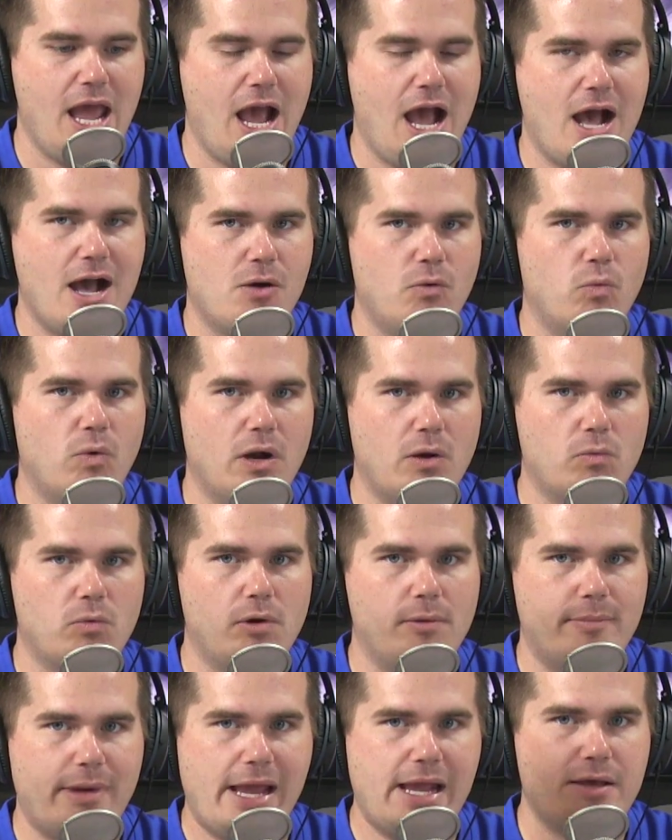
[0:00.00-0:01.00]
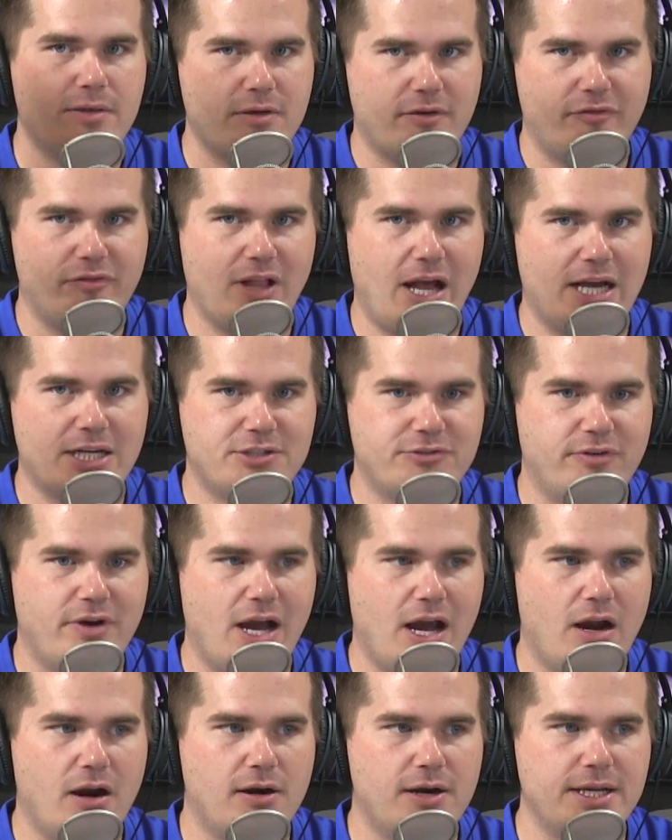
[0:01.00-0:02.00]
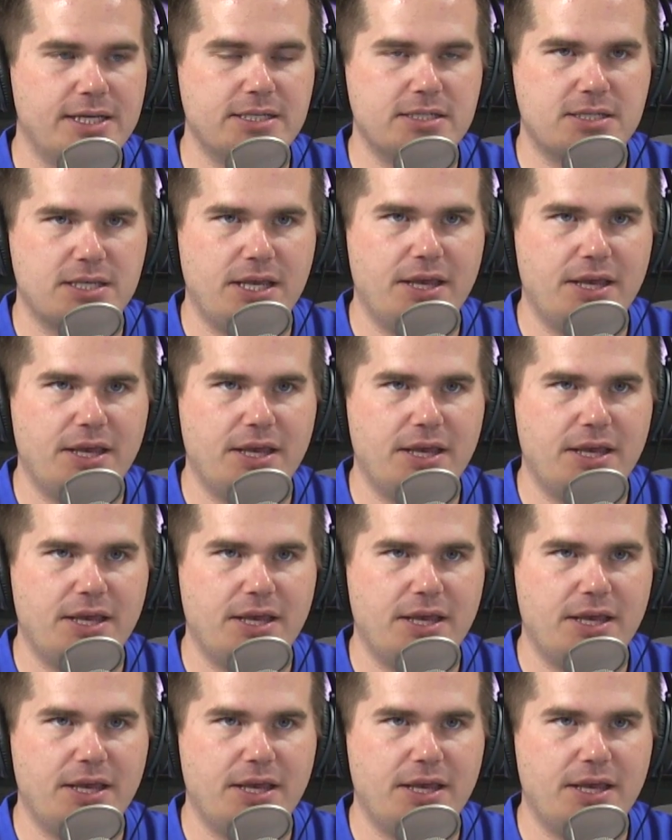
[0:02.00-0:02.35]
What will make the flash fire is